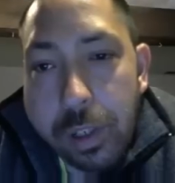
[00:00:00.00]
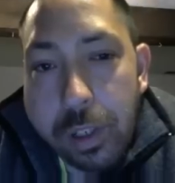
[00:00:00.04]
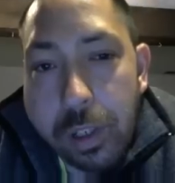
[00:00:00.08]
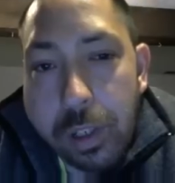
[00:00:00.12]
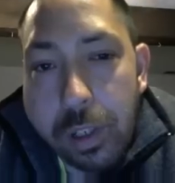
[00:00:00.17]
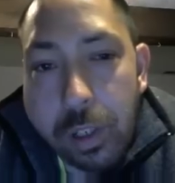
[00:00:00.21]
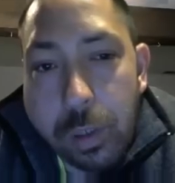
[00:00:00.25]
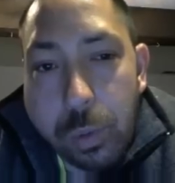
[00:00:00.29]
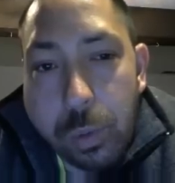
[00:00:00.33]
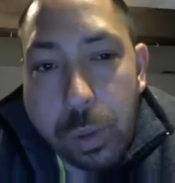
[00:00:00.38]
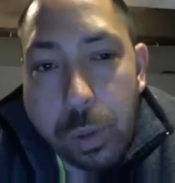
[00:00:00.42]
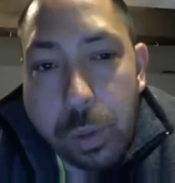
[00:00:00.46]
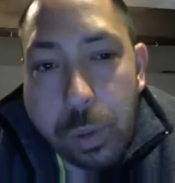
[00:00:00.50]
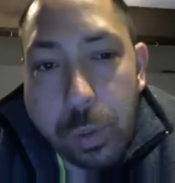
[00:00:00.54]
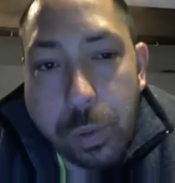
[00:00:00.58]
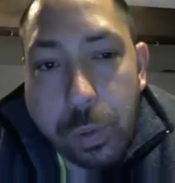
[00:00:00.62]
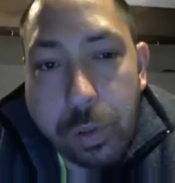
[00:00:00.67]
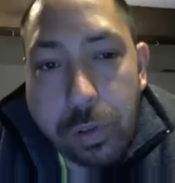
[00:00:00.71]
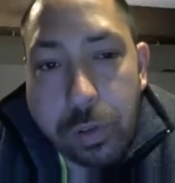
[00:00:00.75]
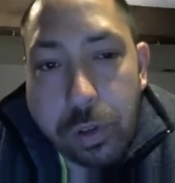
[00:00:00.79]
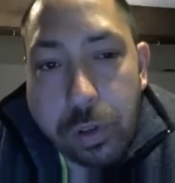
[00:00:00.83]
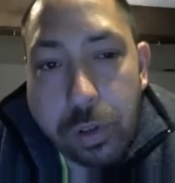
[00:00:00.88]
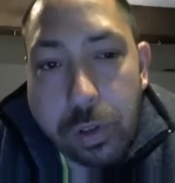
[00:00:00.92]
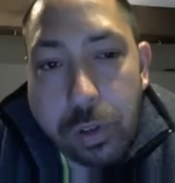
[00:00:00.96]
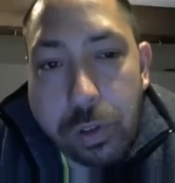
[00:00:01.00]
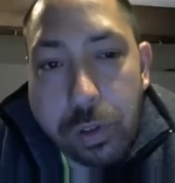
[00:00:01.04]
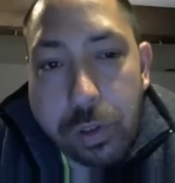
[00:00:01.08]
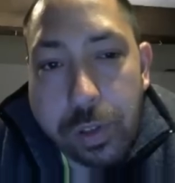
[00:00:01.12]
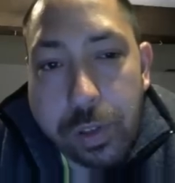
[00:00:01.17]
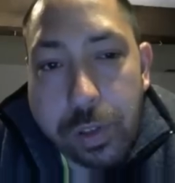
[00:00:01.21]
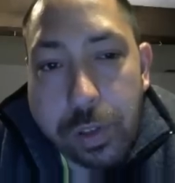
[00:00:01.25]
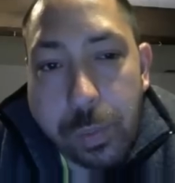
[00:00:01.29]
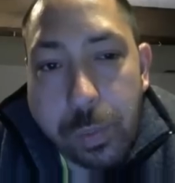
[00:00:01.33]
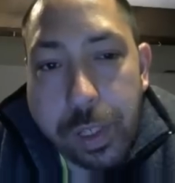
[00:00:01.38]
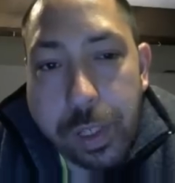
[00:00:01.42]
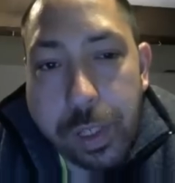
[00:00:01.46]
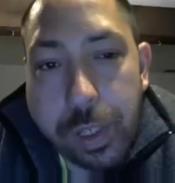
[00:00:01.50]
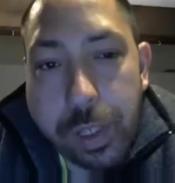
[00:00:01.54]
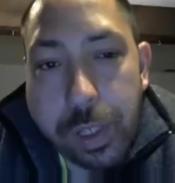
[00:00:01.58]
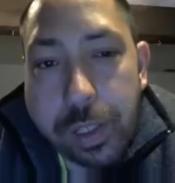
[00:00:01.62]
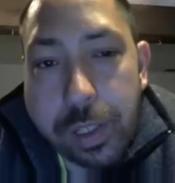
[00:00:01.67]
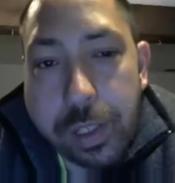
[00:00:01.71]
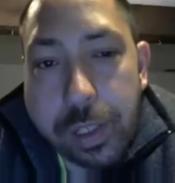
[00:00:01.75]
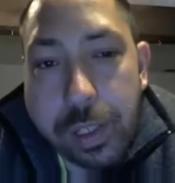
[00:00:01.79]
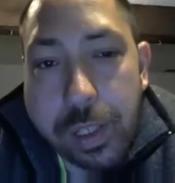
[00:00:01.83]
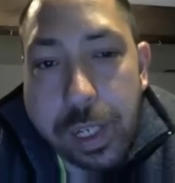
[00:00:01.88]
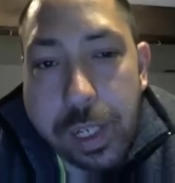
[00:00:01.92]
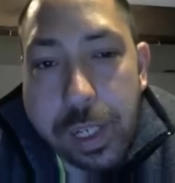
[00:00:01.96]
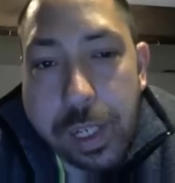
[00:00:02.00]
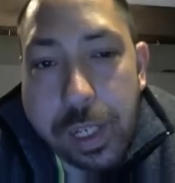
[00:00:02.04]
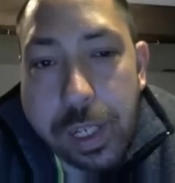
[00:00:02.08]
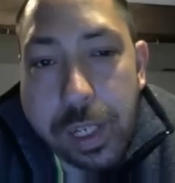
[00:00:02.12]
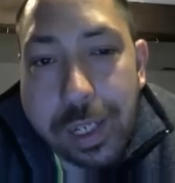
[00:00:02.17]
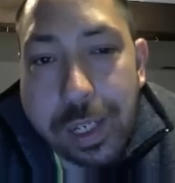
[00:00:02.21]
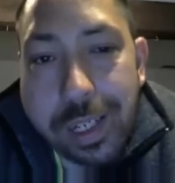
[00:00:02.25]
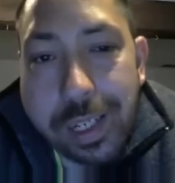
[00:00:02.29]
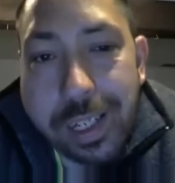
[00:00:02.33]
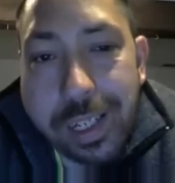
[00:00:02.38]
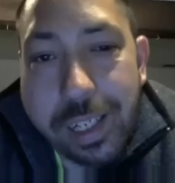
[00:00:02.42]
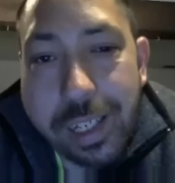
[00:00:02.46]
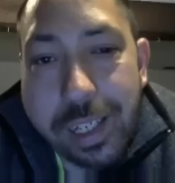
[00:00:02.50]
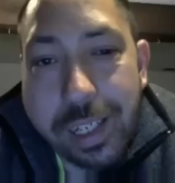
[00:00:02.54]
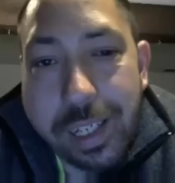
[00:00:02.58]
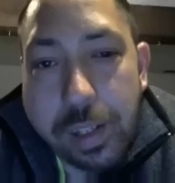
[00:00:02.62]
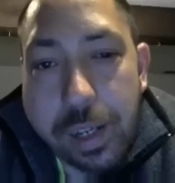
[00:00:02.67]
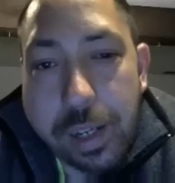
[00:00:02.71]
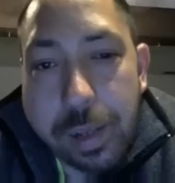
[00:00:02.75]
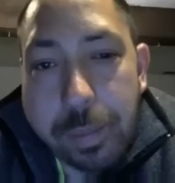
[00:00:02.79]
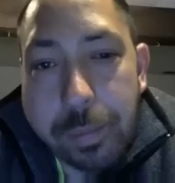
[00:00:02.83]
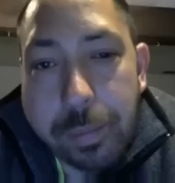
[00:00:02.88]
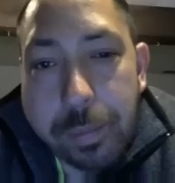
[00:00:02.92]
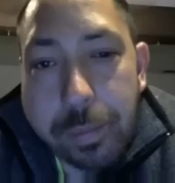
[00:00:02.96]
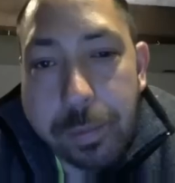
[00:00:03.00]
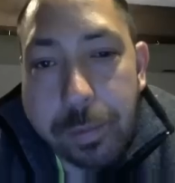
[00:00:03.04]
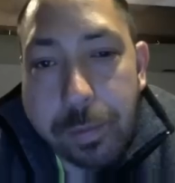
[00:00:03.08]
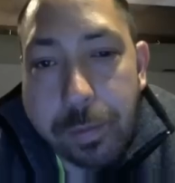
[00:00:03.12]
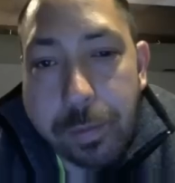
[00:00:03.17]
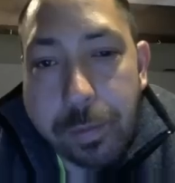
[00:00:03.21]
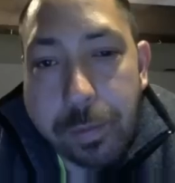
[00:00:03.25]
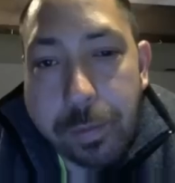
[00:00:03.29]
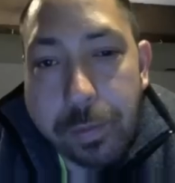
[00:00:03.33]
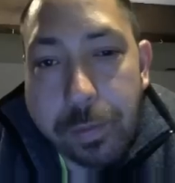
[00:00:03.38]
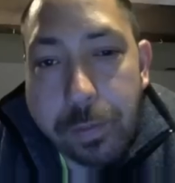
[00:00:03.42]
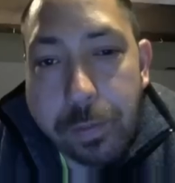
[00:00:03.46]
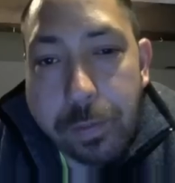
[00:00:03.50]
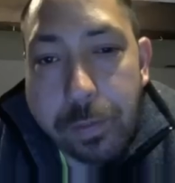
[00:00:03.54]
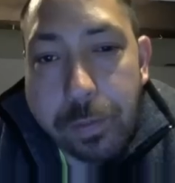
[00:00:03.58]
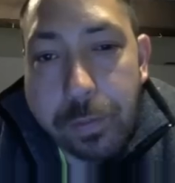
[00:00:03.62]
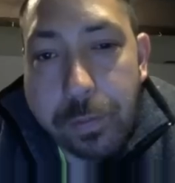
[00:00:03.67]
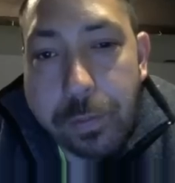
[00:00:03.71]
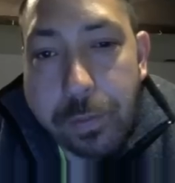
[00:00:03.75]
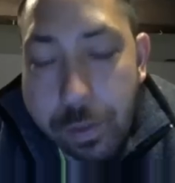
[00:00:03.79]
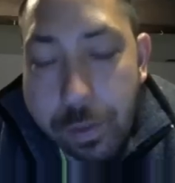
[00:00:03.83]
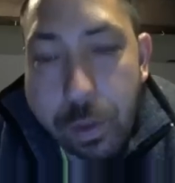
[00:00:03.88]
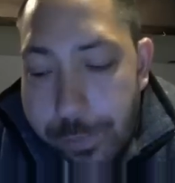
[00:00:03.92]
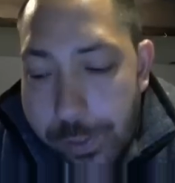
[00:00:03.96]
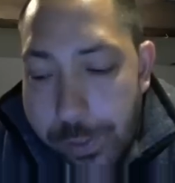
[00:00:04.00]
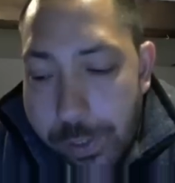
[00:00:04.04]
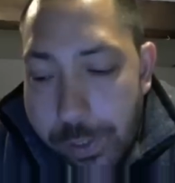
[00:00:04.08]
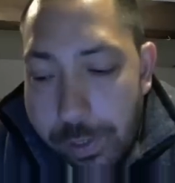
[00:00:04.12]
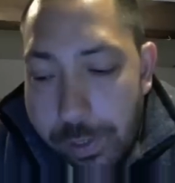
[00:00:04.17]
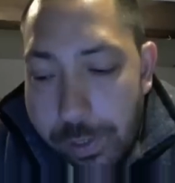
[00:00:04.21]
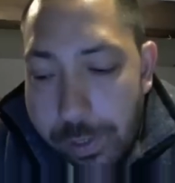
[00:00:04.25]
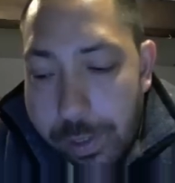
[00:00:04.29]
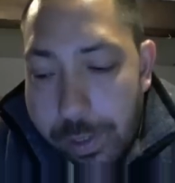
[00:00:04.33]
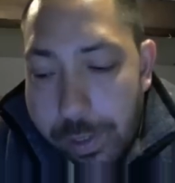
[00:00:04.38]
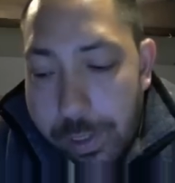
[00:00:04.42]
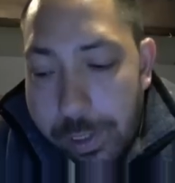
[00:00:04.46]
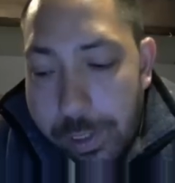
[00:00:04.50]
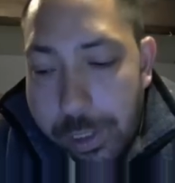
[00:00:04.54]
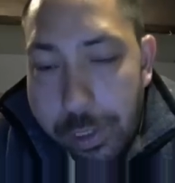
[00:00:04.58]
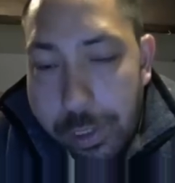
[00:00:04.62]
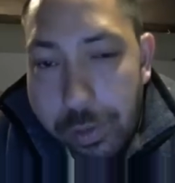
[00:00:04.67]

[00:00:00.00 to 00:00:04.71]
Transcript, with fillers: We were told that we did not need them for the field conditions.